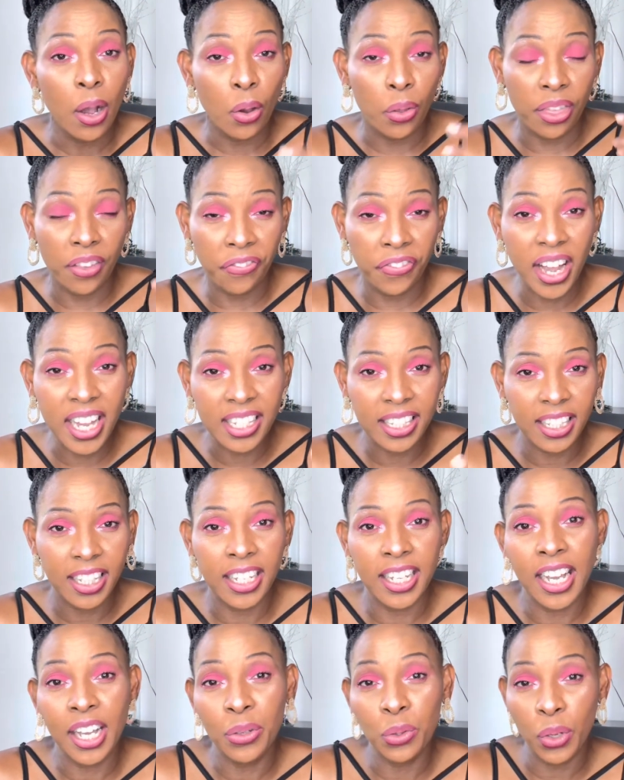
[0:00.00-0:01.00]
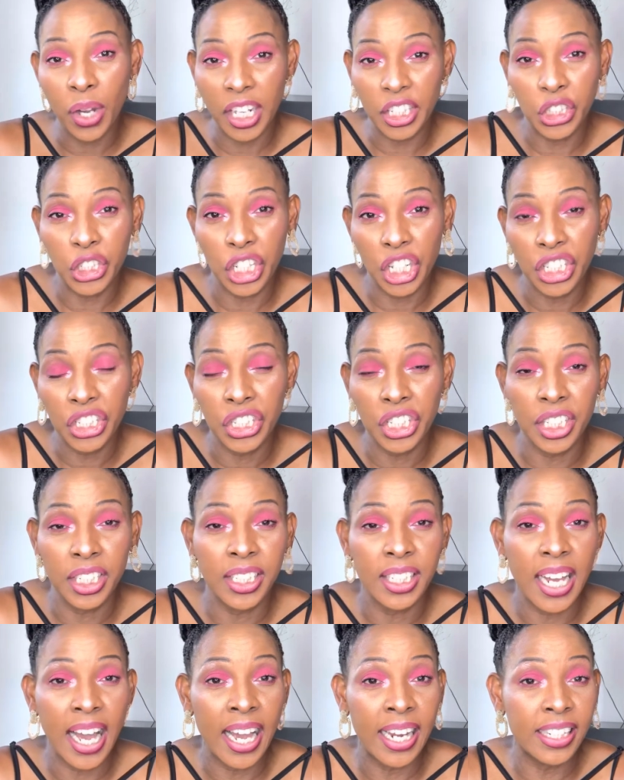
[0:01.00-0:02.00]
the first year you can change it,
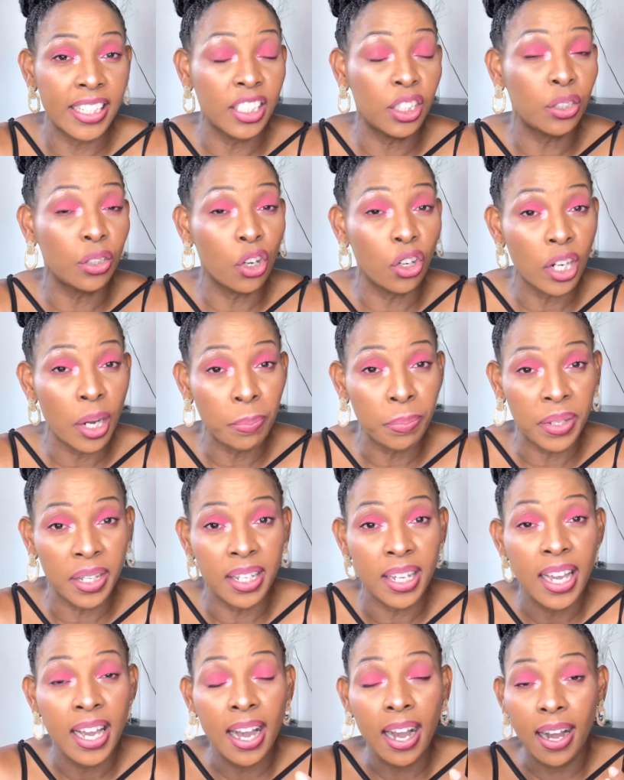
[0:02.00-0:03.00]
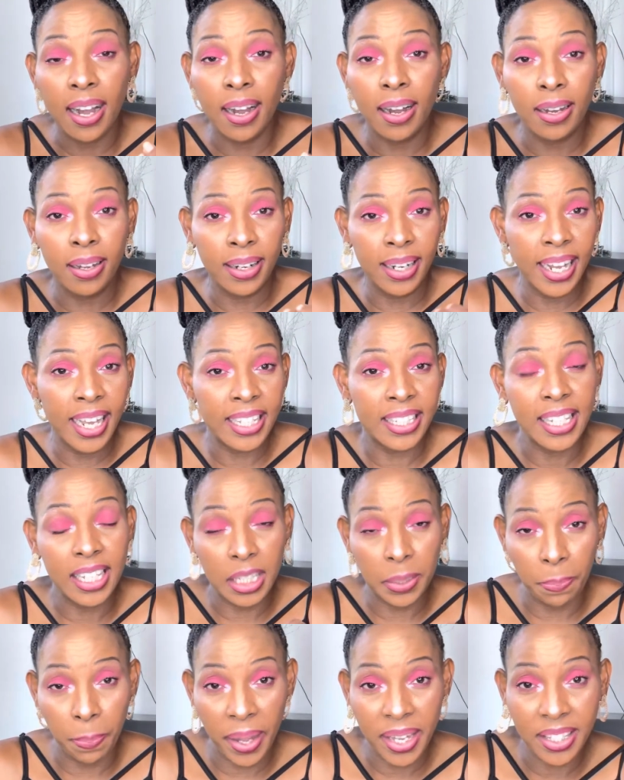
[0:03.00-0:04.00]
and it's gonna be less
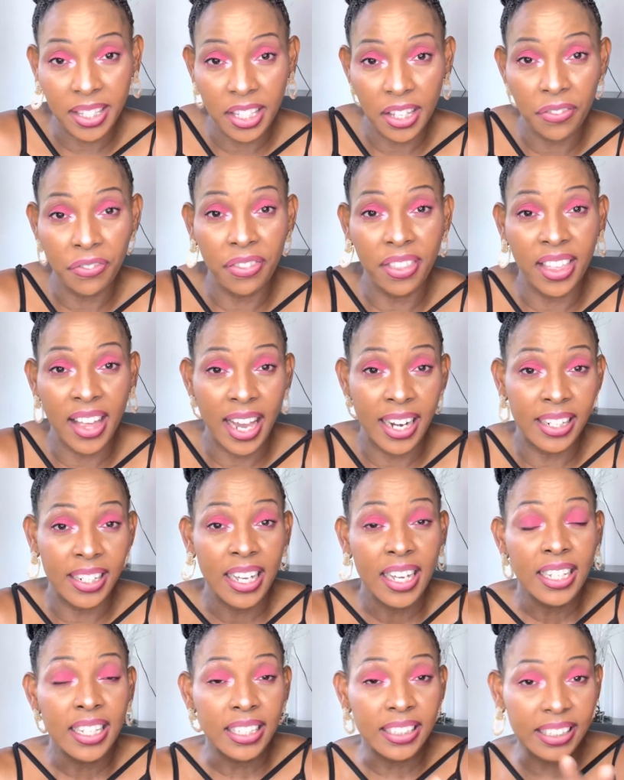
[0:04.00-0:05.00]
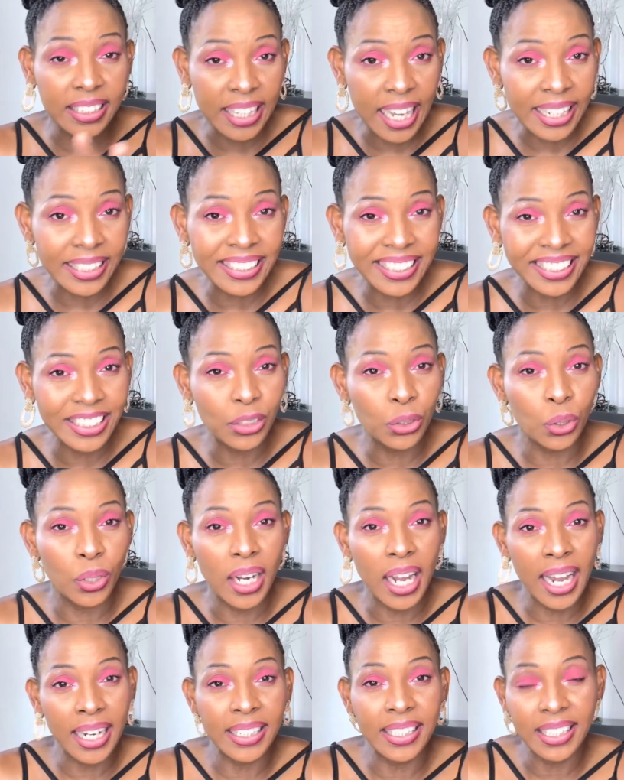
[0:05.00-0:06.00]
expensive than starting to
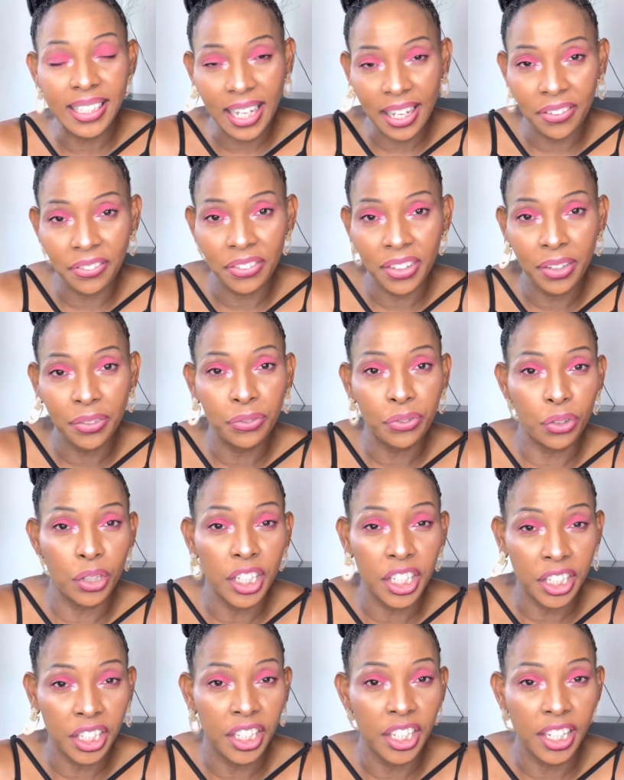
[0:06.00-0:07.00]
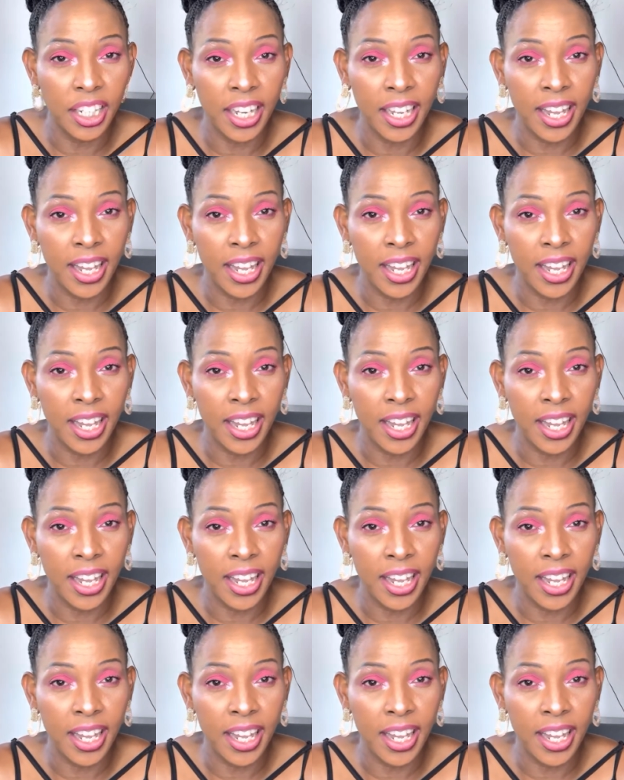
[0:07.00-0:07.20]
learn driving in here.